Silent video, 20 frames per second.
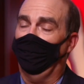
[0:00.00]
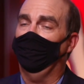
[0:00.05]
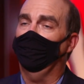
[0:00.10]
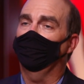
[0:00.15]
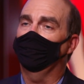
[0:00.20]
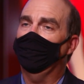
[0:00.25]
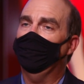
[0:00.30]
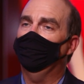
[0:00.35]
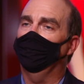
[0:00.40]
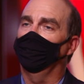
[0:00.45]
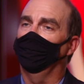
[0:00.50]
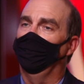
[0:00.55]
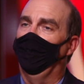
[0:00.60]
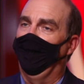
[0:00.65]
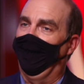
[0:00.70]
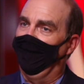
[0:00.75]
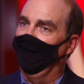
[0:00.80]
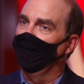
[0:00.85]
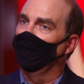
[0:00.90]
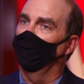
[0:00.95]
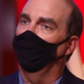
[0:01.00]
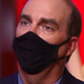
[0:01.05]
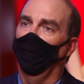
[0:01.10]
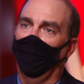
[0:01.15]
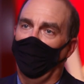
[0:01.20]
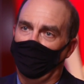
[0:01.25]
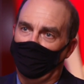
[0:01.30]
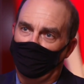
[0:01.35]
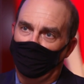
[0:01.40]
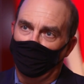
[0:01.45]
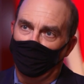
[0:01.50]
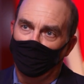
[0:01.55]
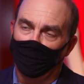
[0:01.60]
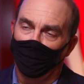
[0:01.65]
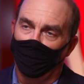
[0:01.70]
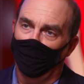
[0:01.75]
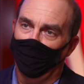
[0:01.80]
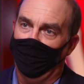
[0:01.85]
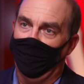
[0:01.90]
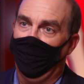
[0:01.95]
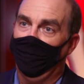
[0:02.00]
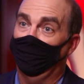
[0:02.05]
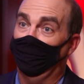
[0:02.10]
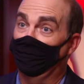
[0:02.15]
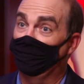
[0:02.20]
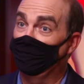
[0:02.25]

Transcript: I think people want to go and have a